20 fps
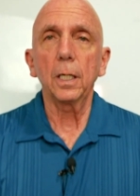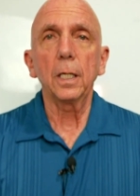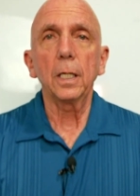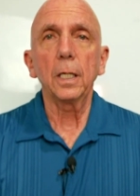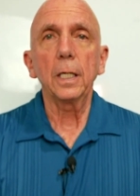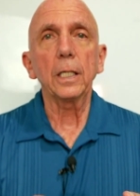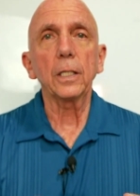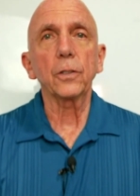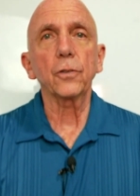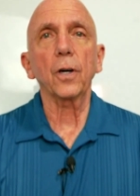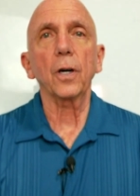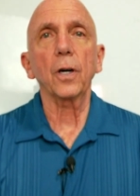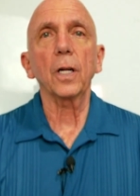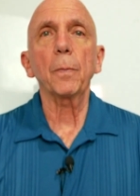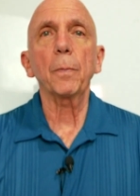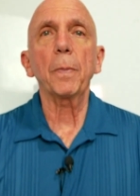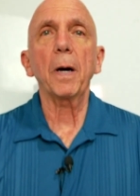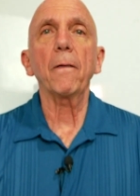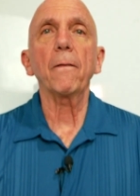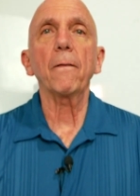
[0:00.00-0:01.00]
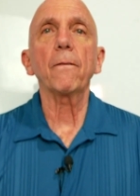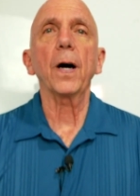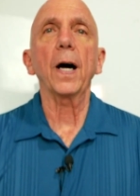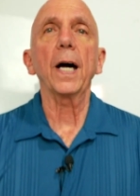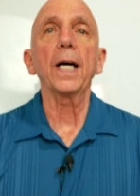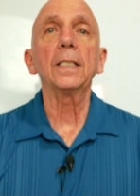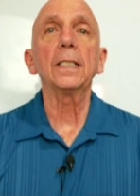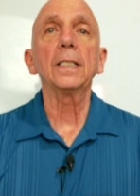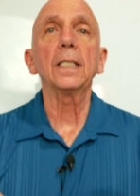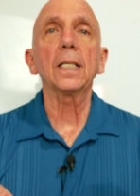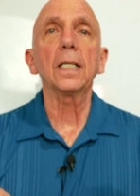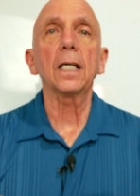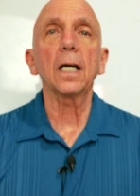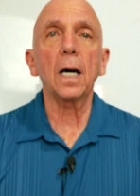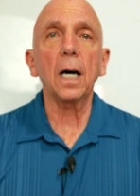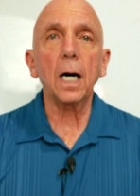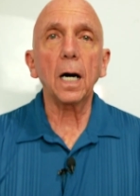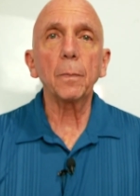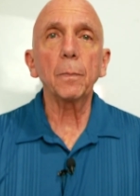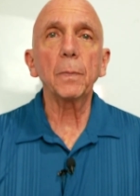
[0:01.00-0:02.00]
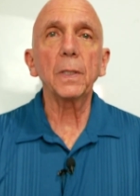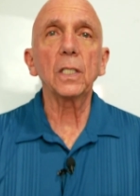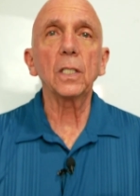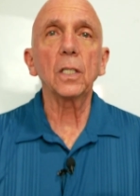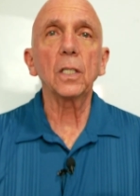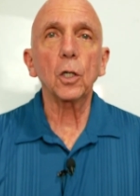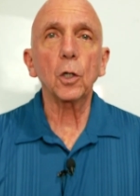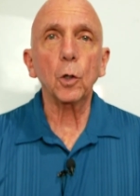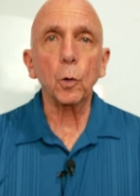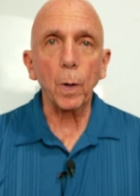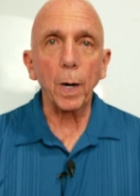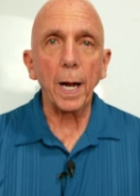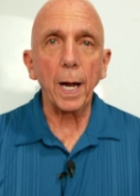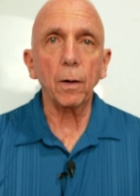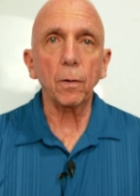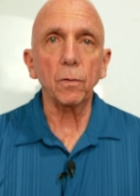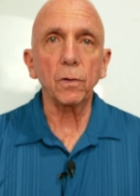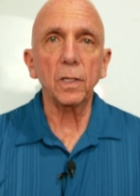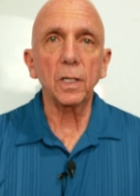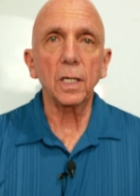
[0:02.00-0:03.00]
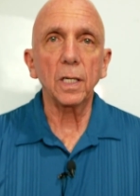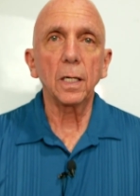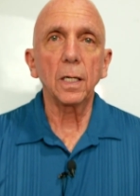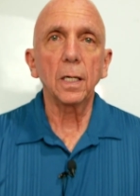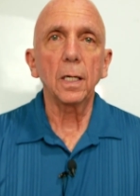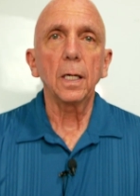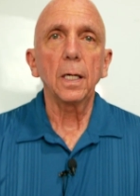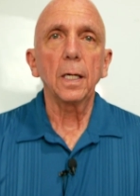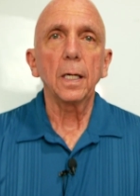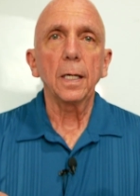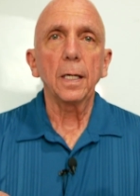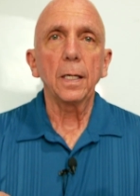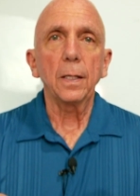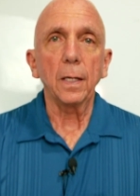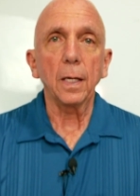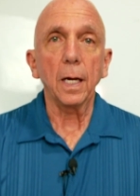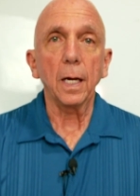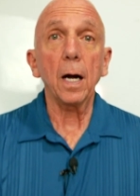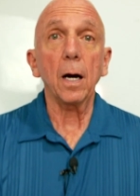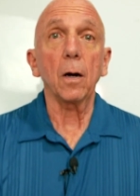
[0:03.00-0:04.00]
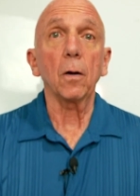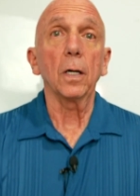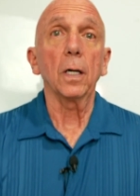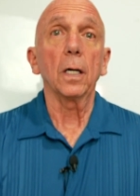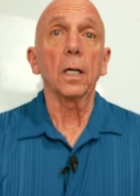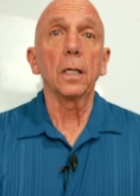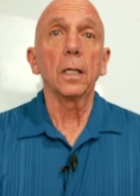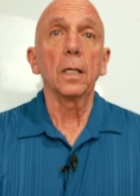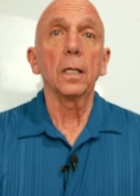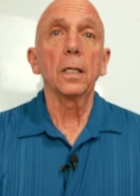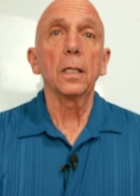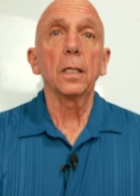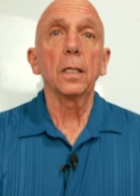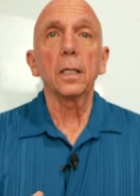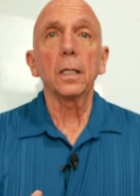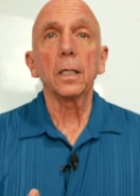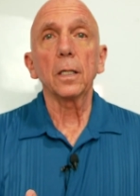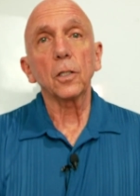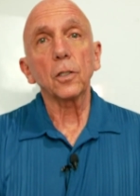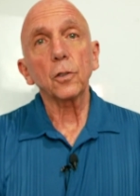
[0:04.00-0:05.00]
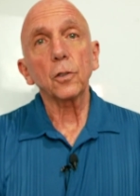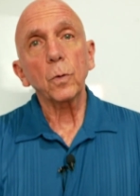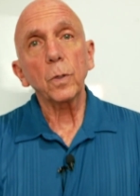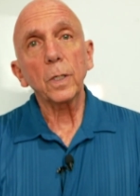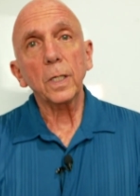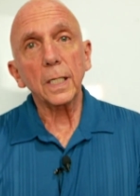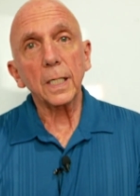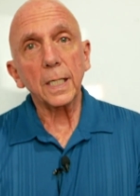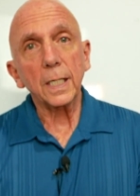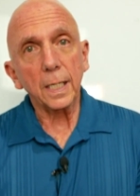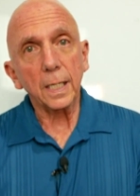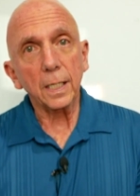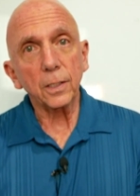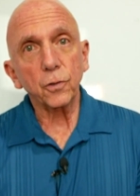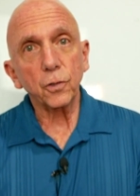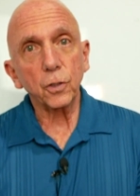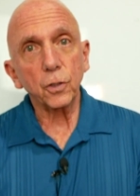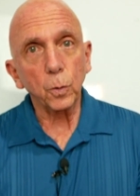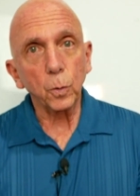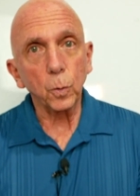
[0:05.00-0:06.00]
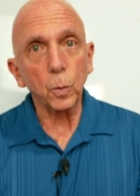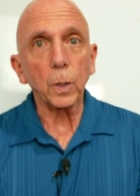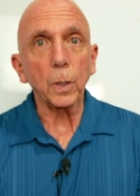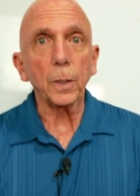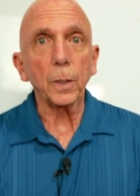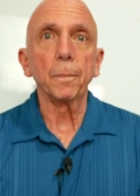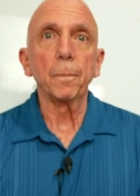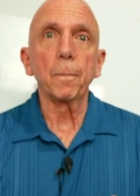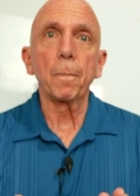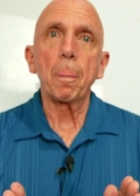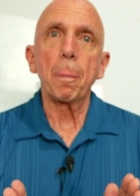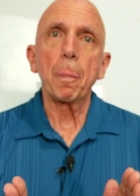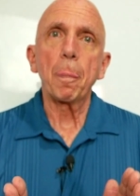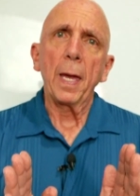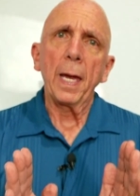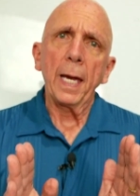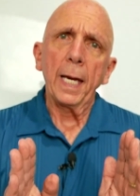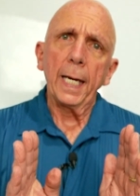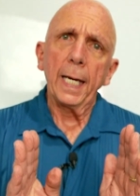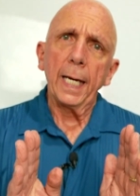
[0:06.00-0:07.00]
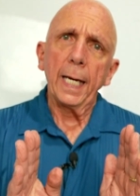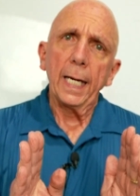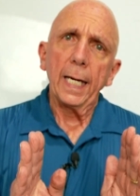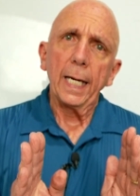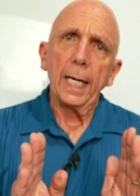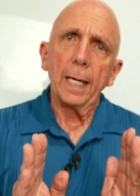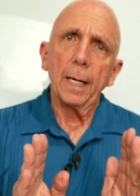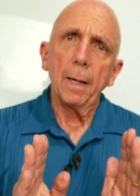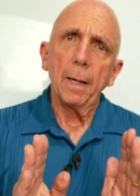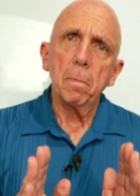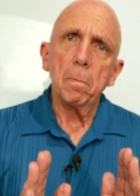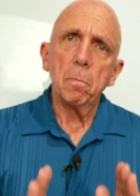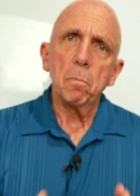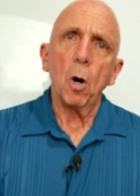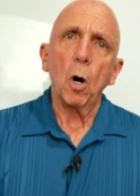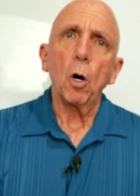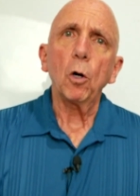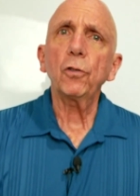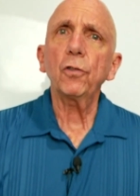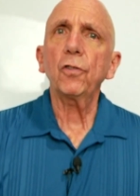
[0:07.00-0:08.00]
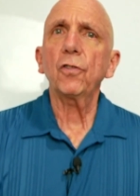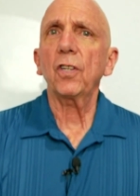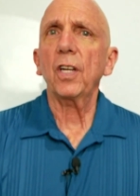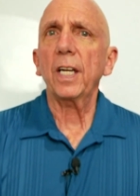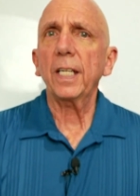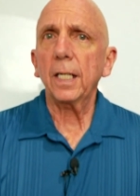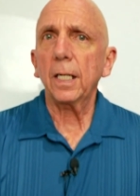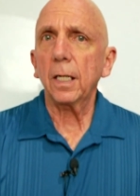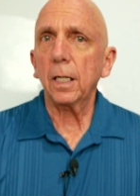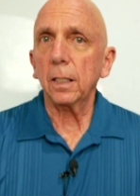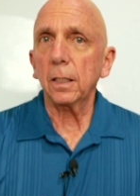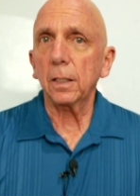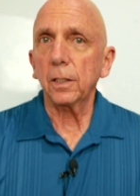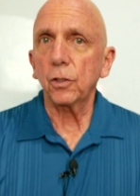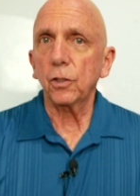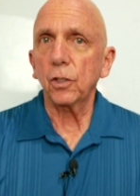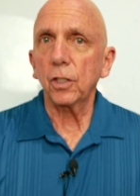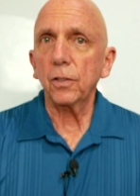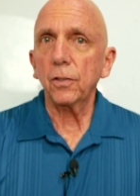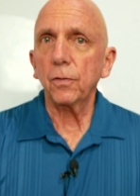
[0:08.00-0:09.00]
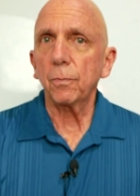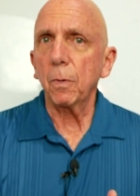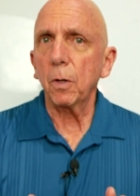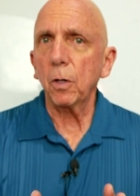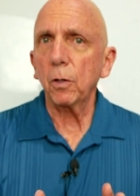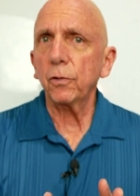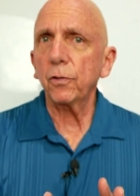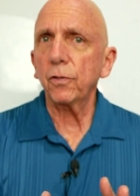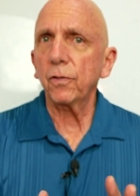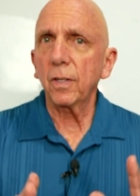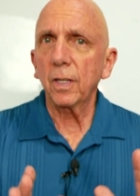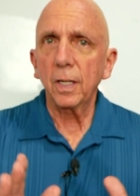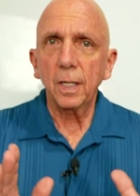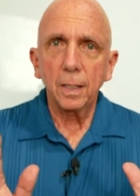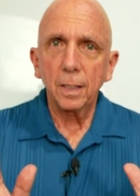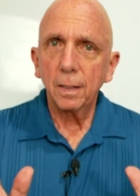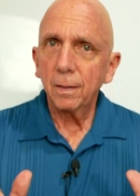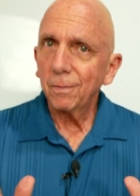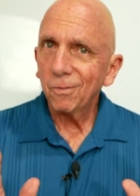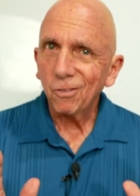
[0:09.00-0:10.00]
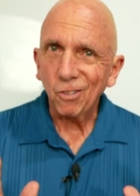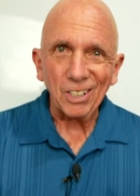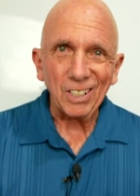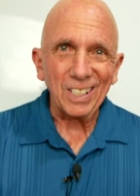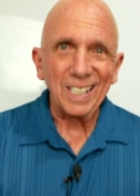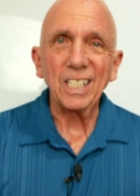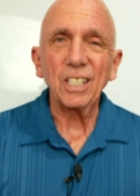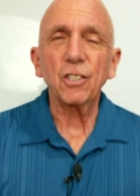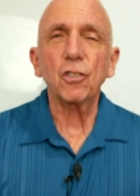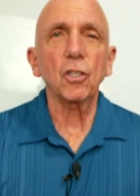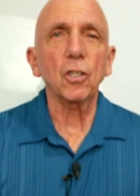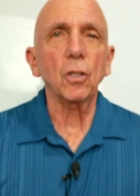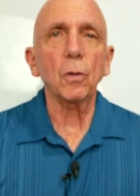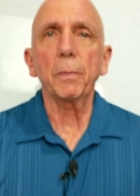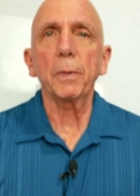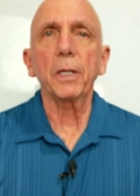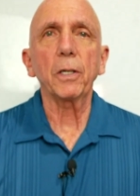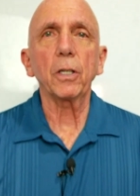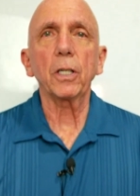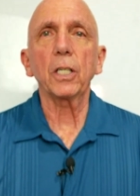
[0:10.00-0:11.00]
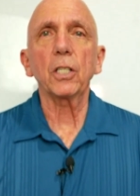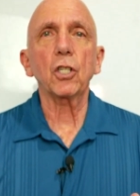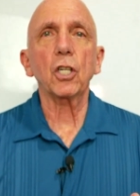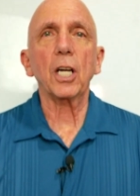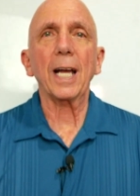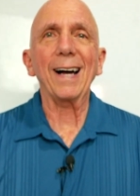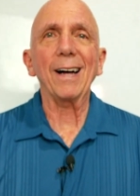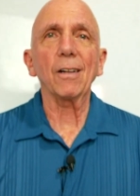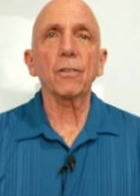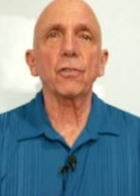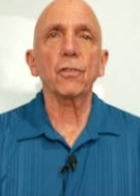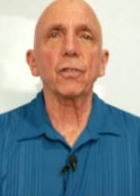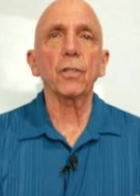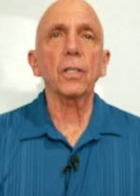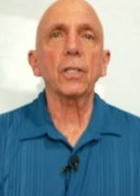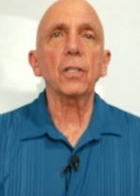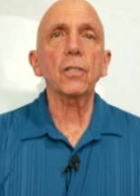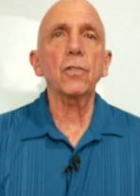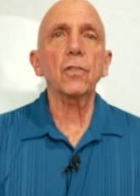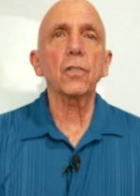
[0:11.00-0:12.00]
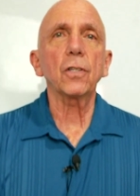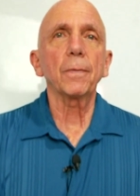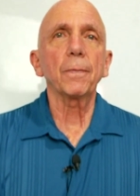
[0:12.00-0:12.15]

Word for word: it's all about finding common ground. Now, here's where it gets cool most psychologists, most traditional marriage counselors